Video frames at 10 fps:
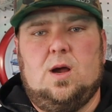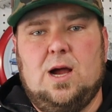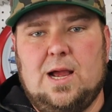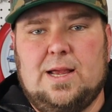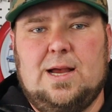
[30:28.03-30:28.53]

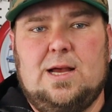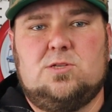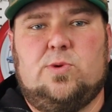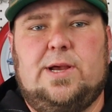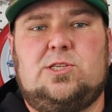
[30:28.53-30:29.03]
All right,
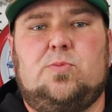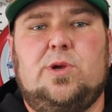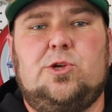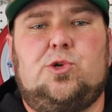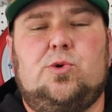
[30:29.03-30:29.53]
guys, we had some
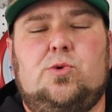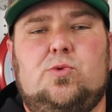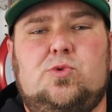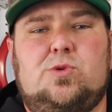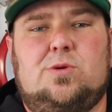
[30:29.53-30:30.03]

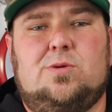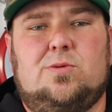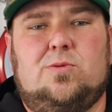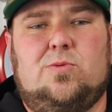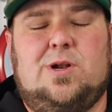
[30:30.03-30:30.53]
issues
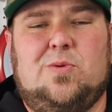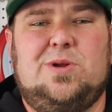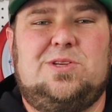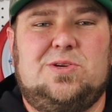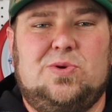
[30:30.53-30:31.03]
when I
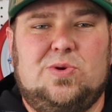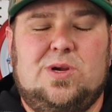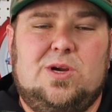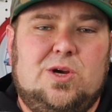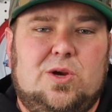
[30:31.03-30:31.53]
went to
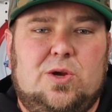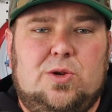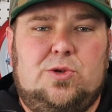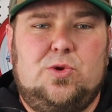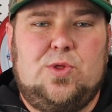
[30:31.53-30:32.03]

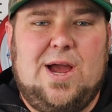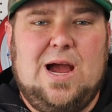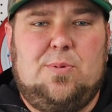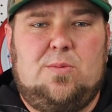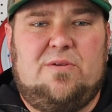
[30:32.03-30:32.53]
do the
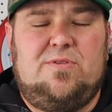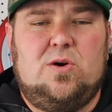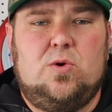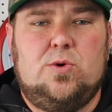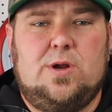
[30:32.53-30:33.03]
app on my
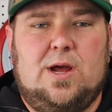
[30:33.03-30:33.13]
phone.